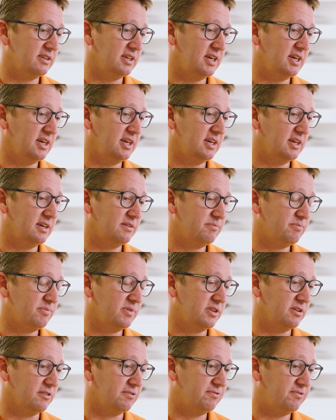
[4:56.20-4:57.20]
the
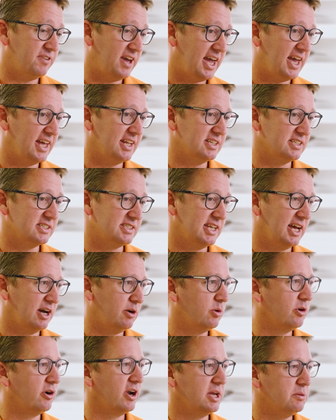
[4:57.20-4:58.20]
fans
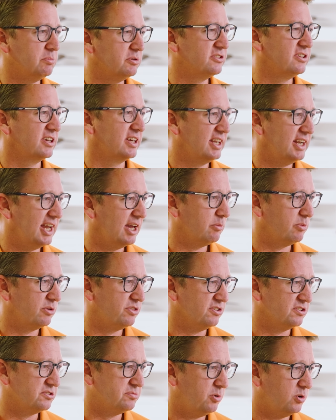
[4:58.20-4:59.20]
now are able to connect with
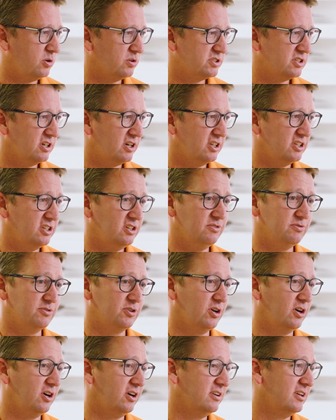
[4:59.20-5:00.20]
the sport on. You've
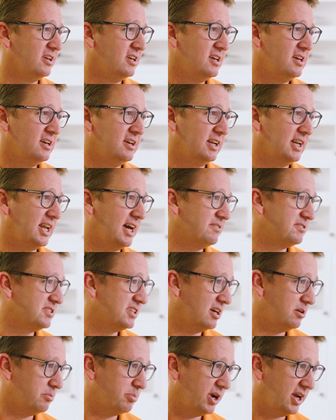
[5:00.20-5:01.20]
got
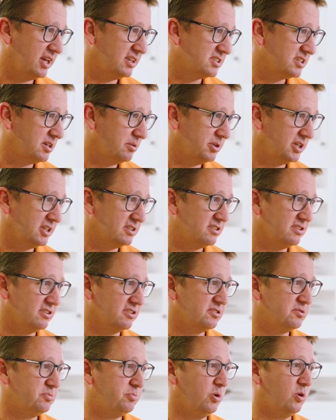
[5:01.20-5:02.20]
lifestyle brands coming into
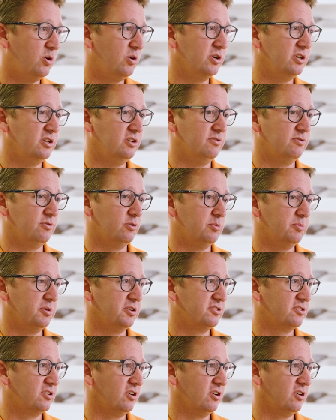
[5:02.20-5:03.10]
the sport. You've almost